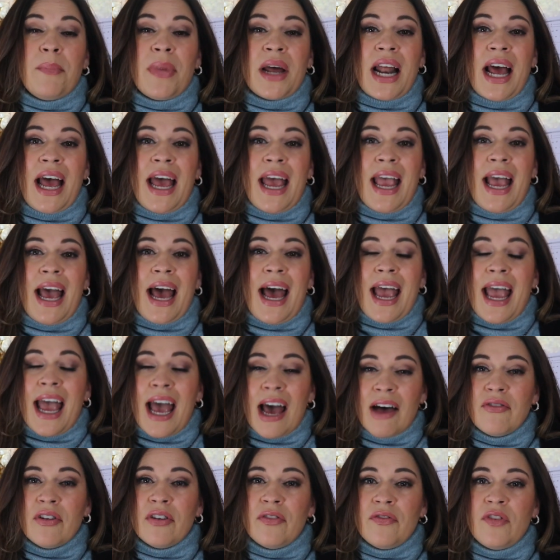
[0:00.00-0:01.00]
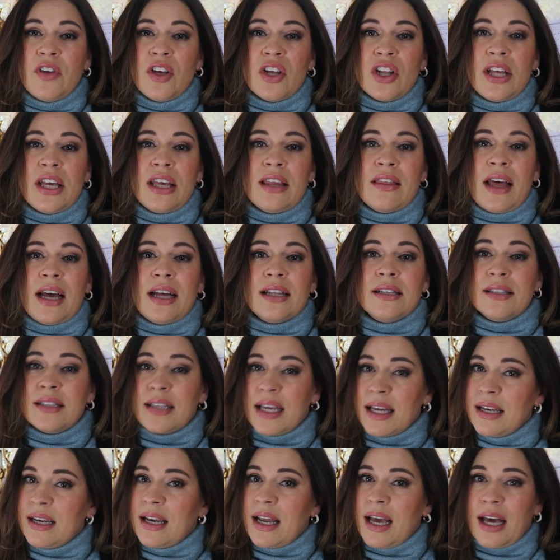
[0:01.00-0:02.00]
but I have a feeling that
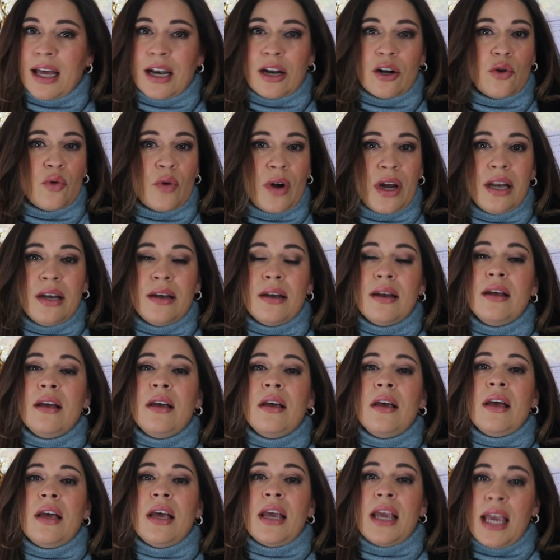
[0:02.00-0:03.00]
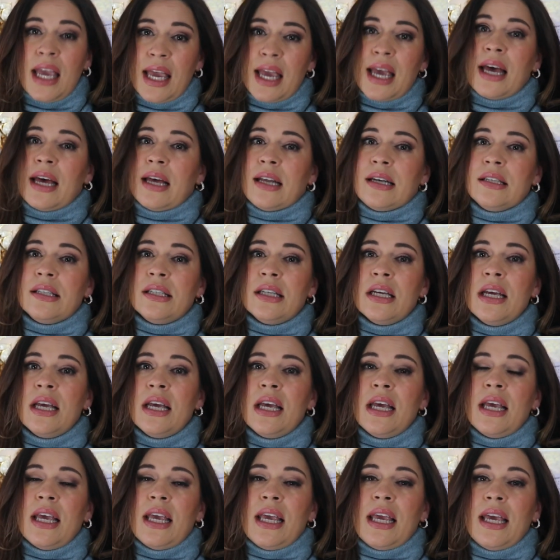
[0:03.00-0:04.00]
Satan had a great hand
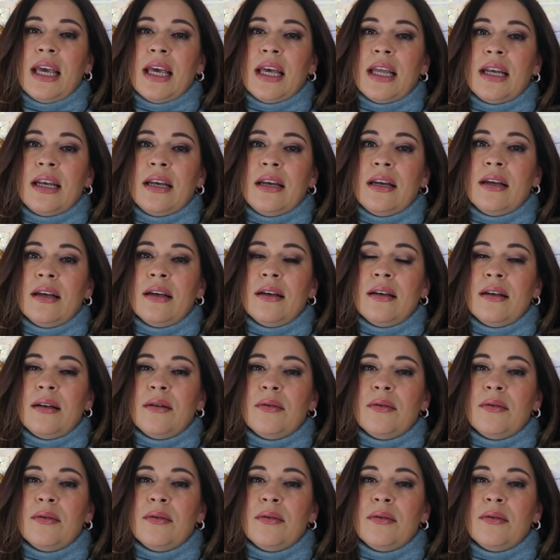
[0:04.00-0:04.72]
in